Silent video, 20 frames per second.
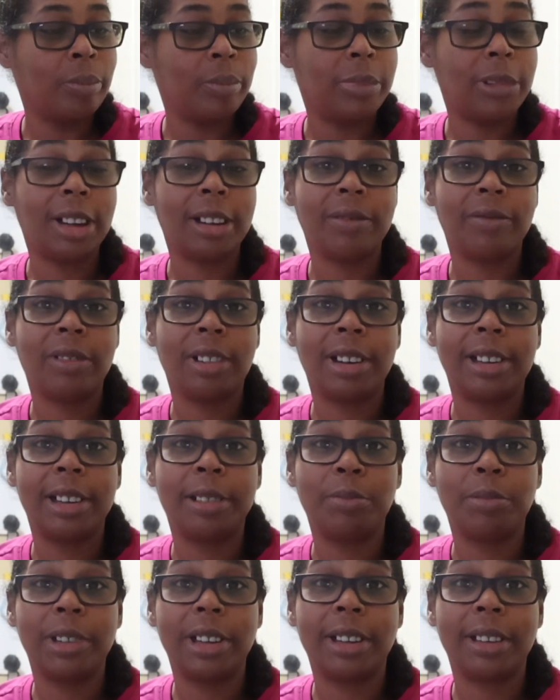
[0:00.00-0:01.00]
Black
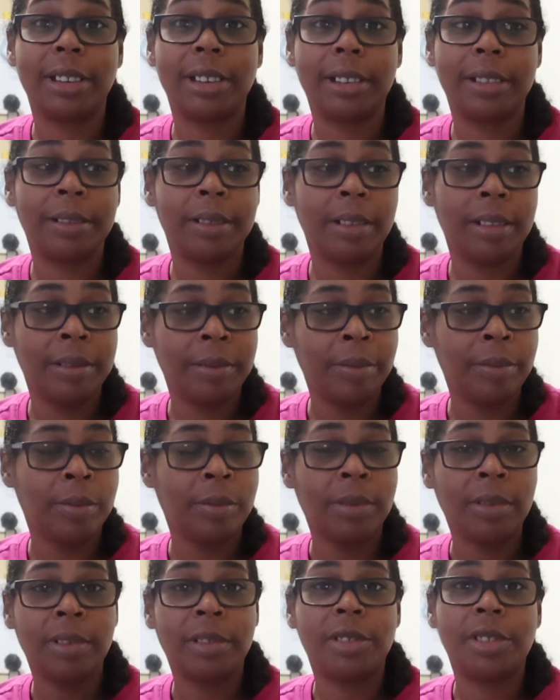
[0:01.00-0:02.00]
Friday weekend,
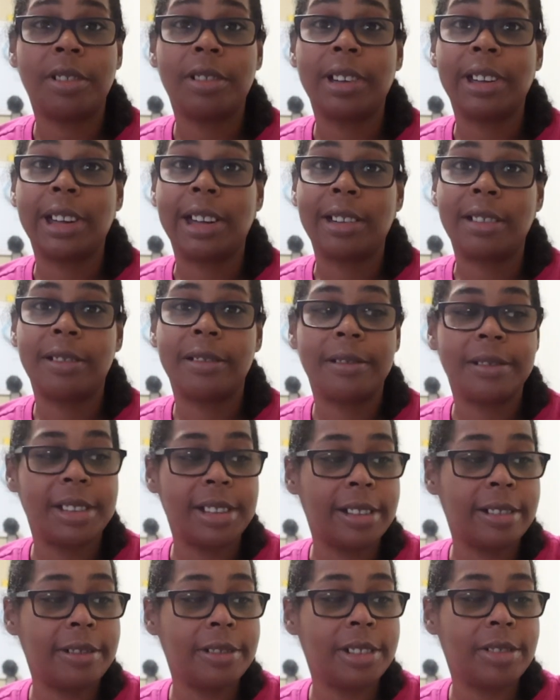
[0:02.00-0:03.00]
Target had it on
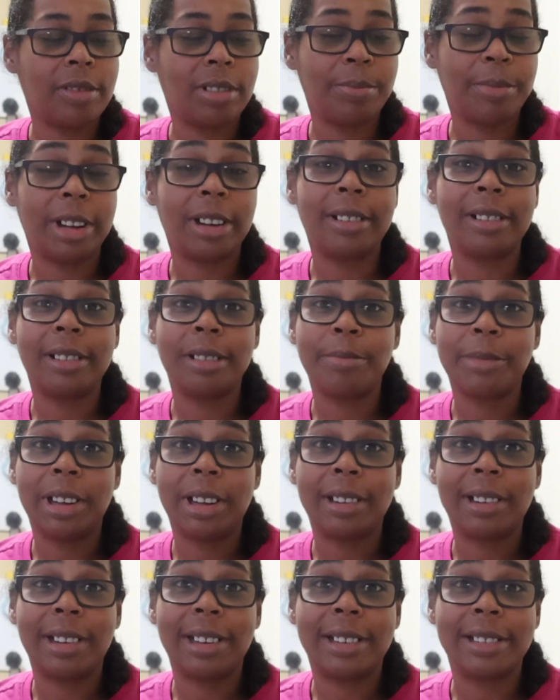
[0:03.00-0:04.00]
sale, so I bought it. I'm
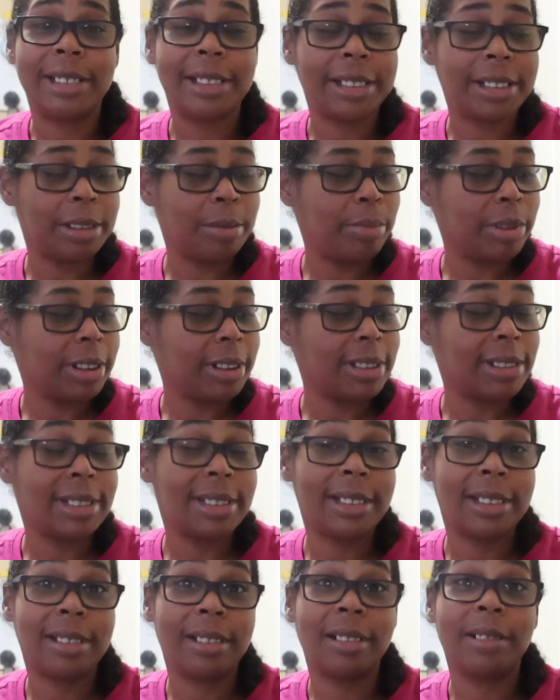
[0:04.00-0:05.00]
glad that I did,
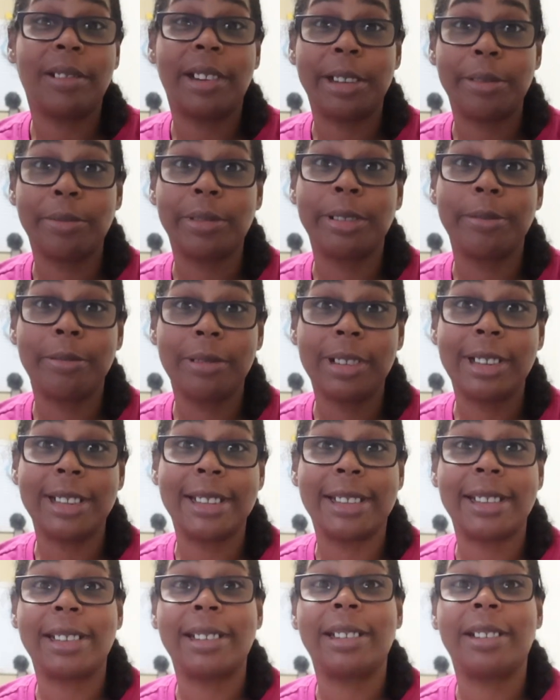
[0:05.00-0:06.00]
because they
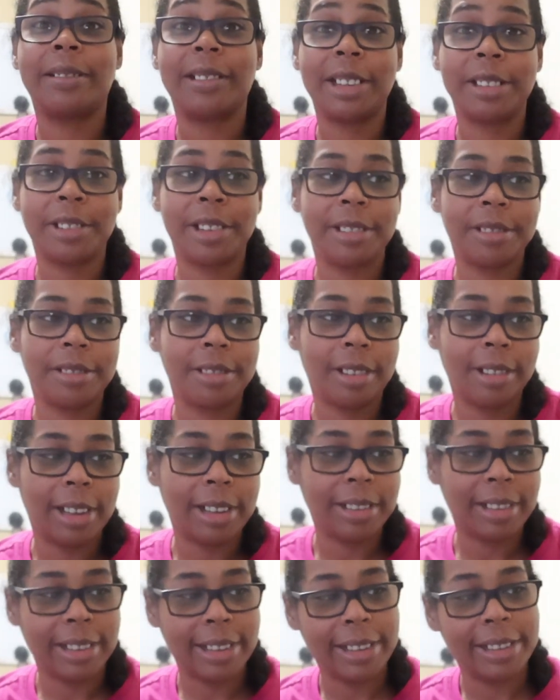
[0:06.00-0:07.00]
re-released it and they changed a lot
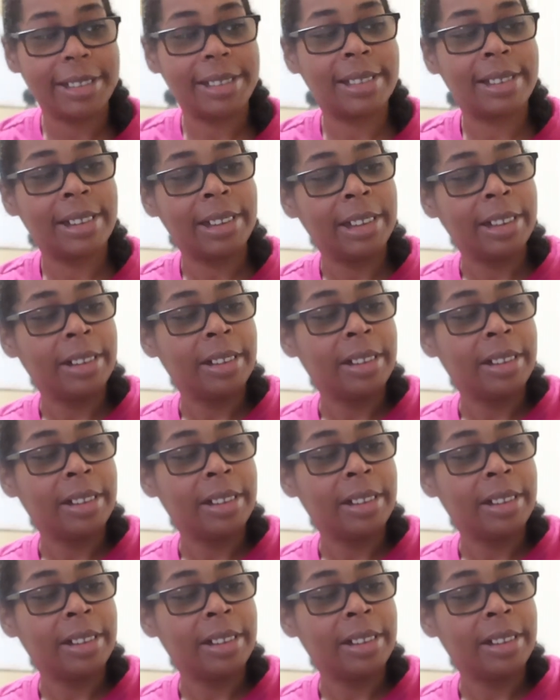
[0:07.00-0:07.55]
of things.